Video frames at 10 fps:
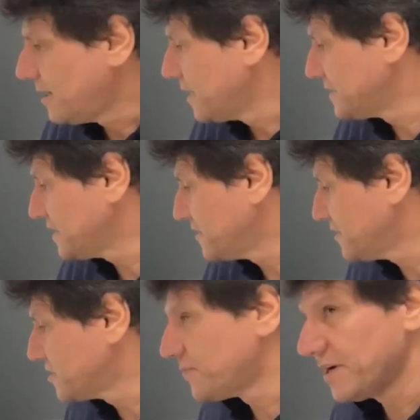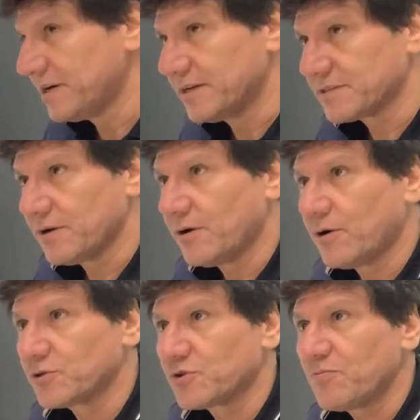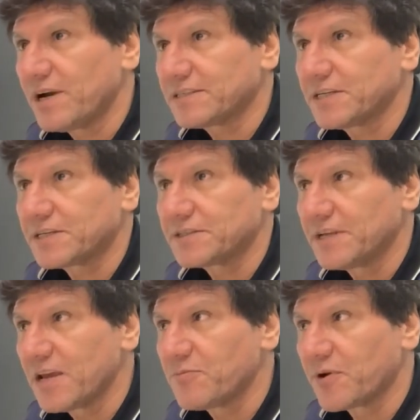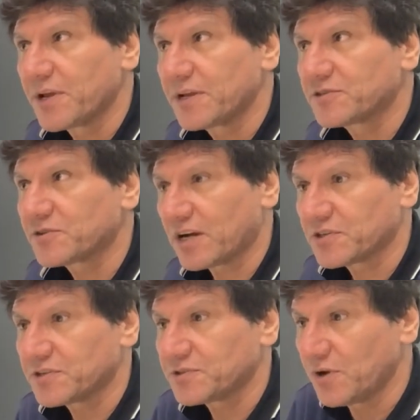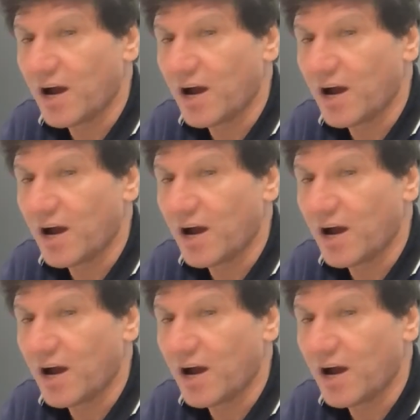adjacency pair, automatic neighboring structures. Do you